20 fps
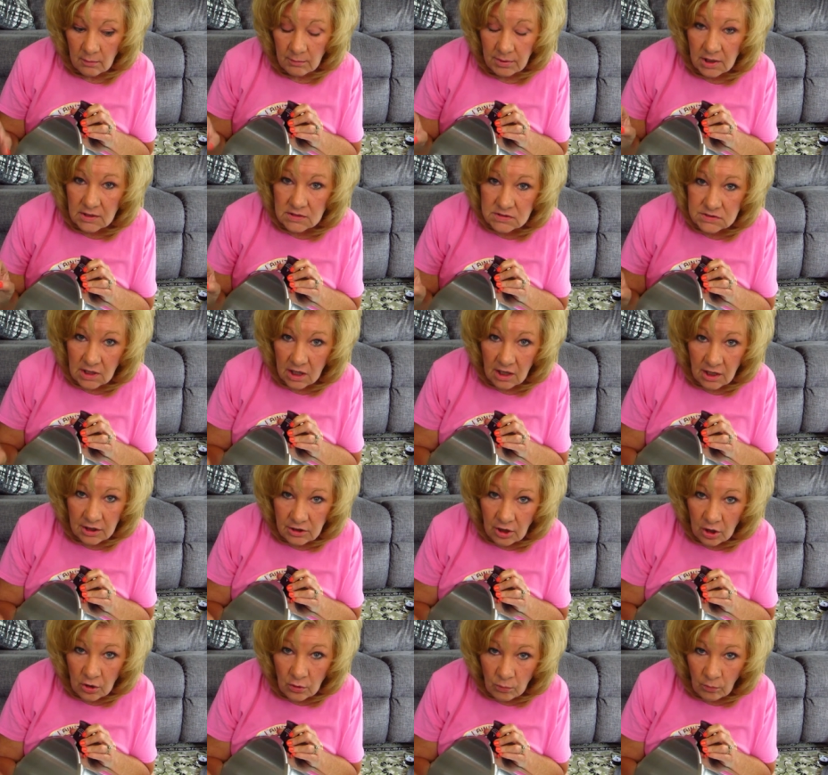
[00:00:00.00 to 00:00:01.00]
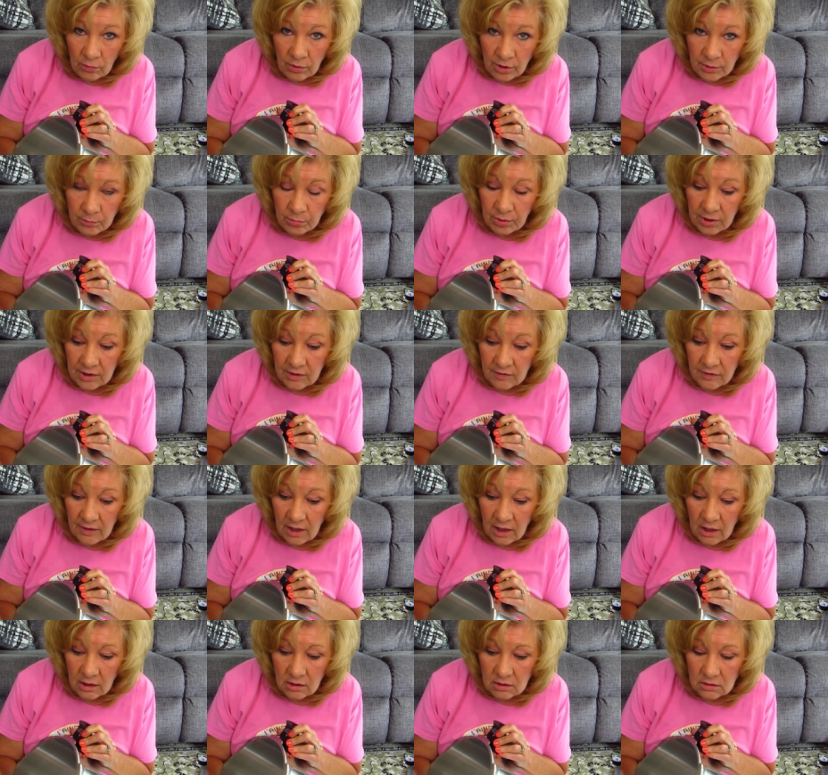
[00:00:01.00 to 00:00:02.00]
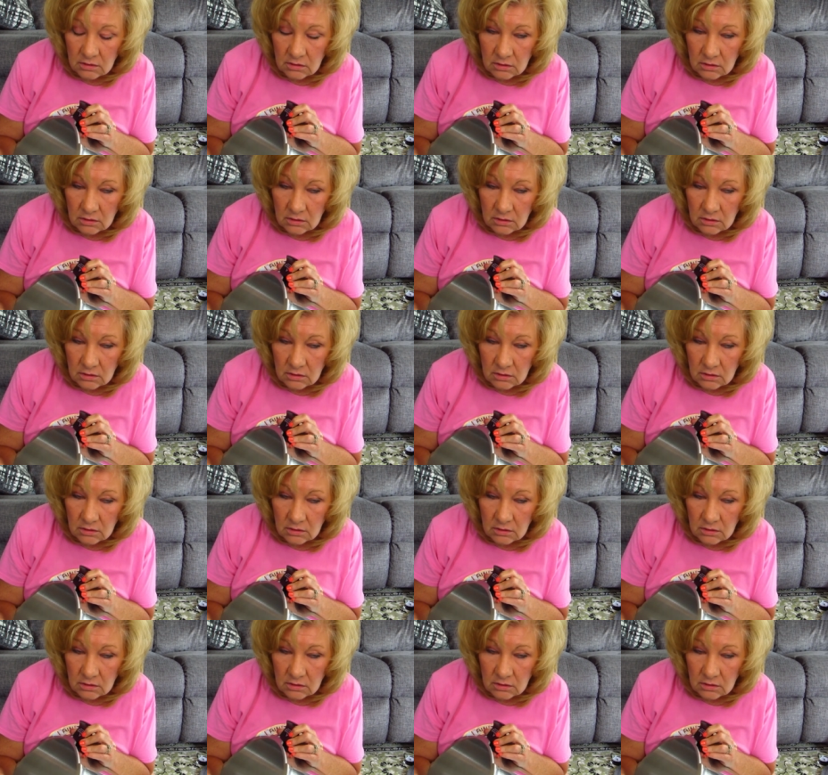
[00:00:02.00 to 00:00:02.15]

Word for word: Because I don't want to break that.